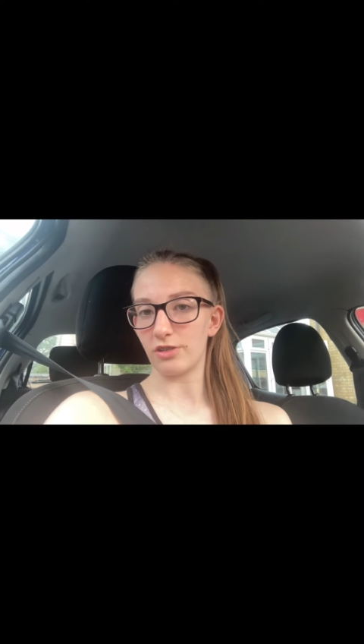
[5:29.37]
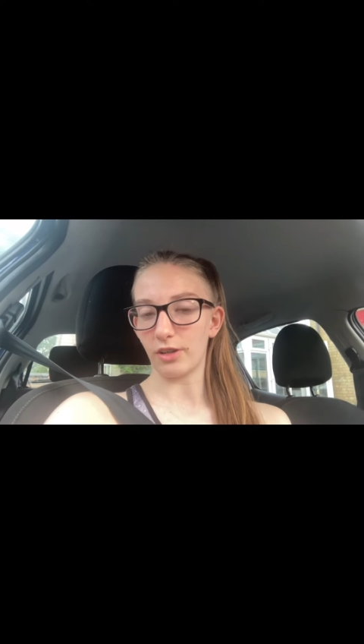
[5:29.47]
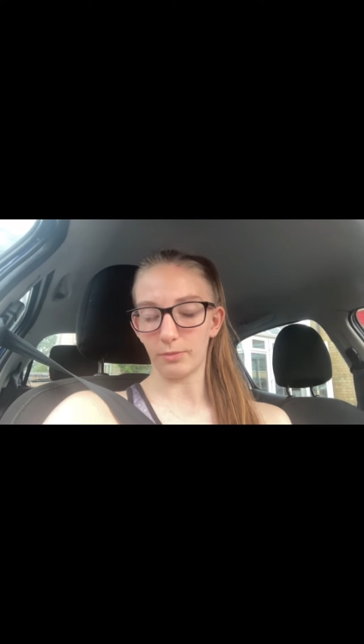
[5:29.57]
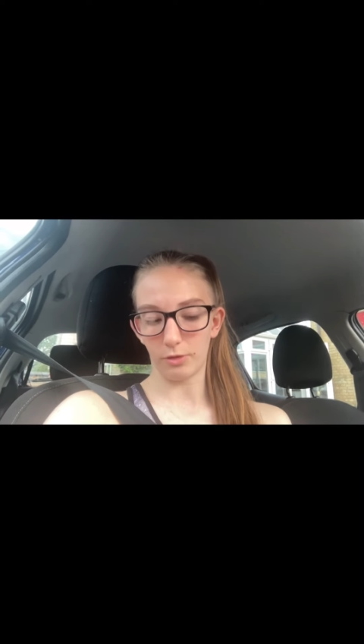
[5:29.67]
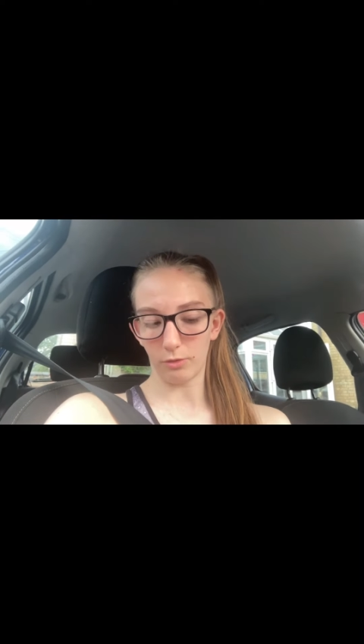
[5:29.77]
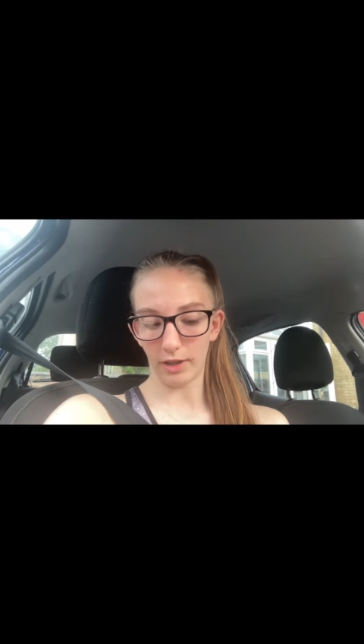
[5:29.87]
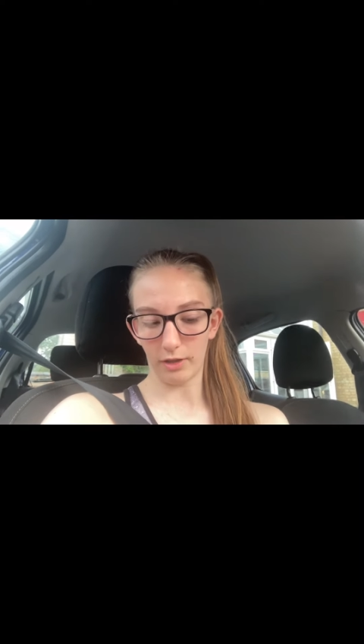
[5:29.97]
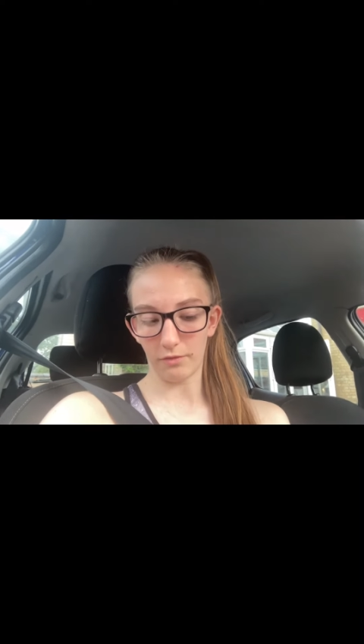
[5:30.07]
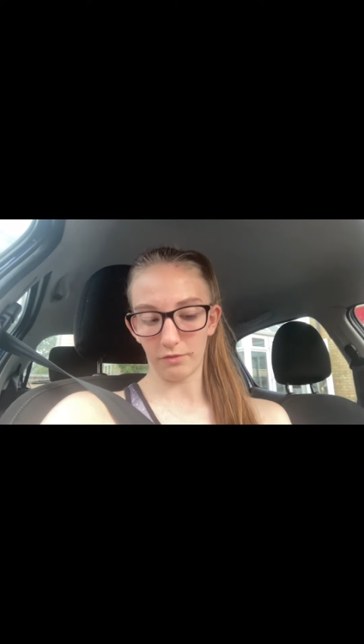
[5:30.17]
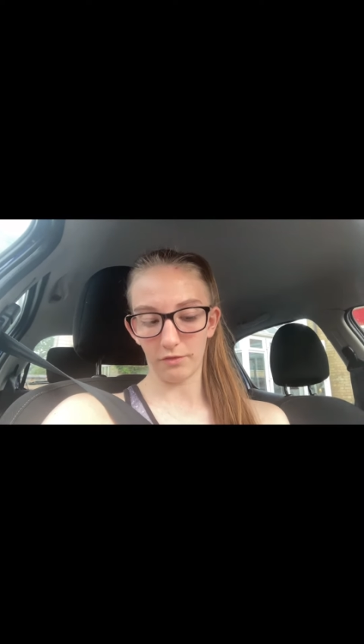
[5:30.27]
I'm quite
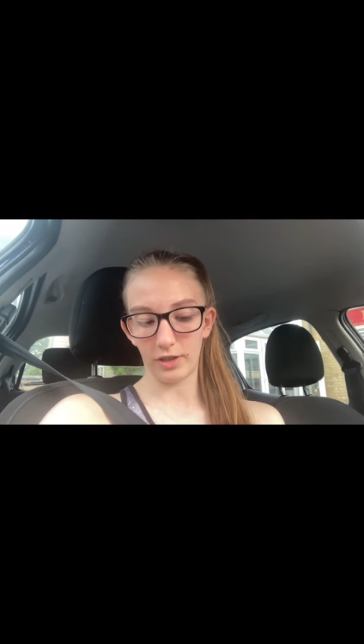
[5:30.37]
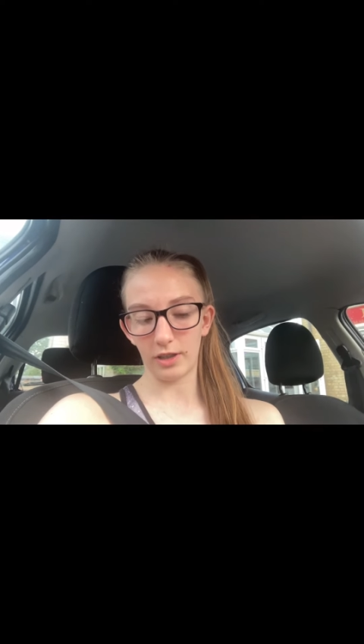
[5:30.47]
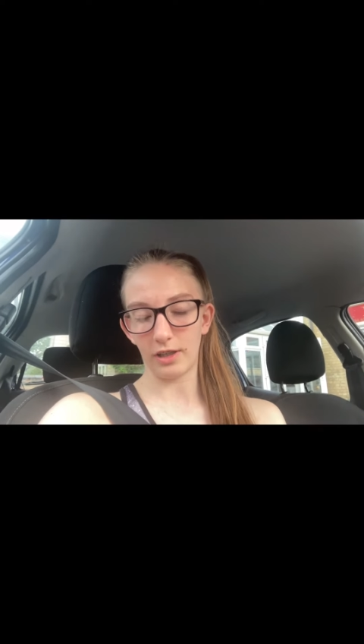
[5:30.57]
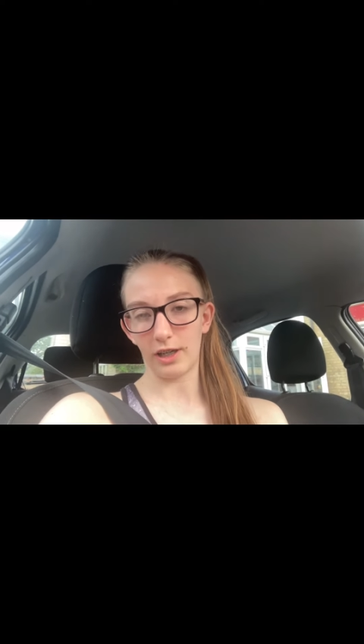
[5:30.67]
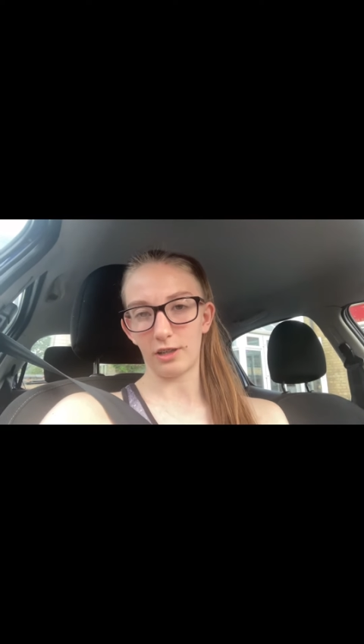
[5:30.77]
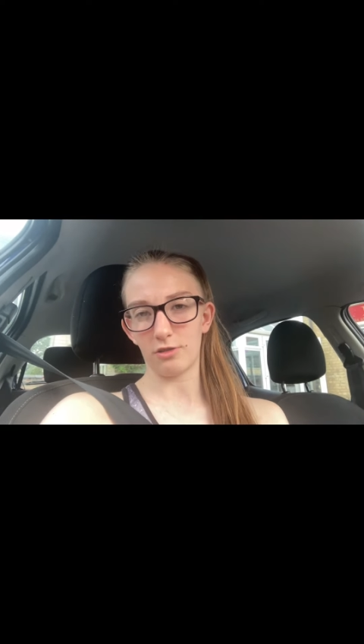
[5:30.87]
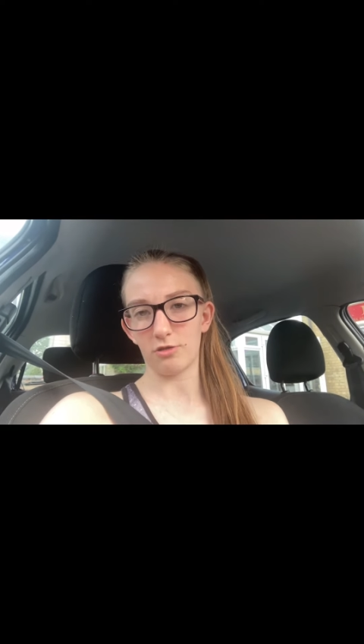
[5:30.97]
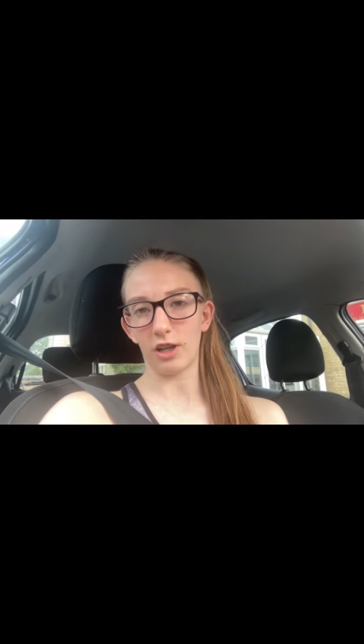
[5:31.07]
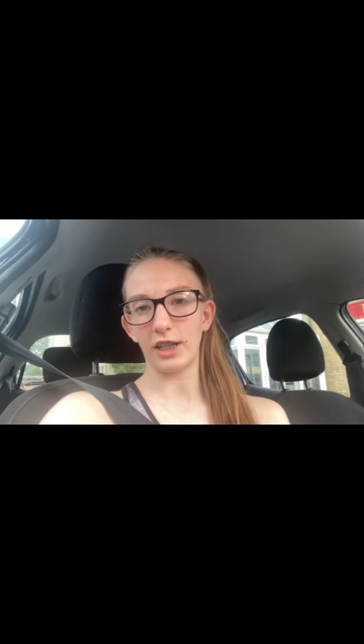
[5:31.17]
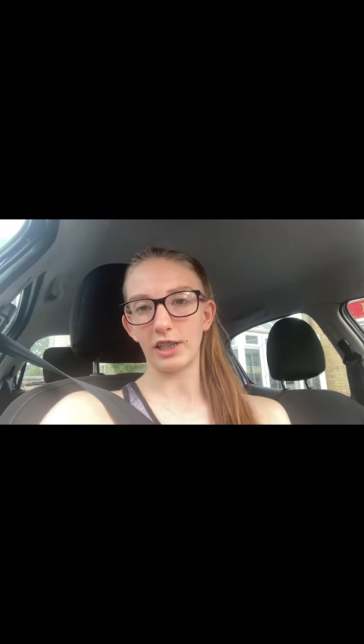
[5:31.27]
unfit and
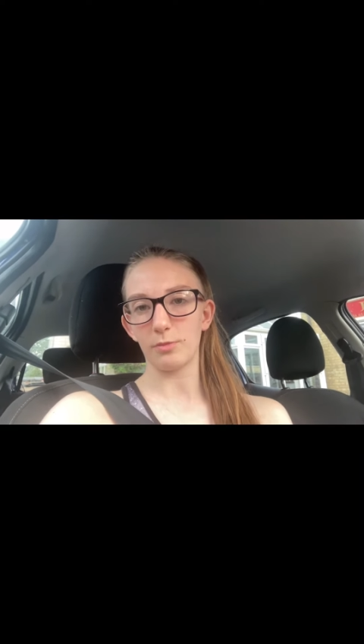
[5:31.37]
I need to